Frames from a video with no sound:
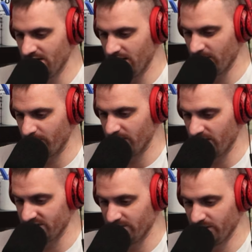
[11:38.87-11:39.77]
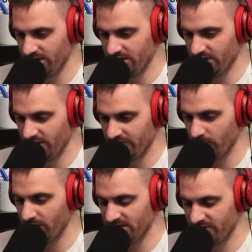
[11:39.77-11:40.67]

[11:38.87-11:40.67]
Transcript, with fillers: um, or possibly uh, folate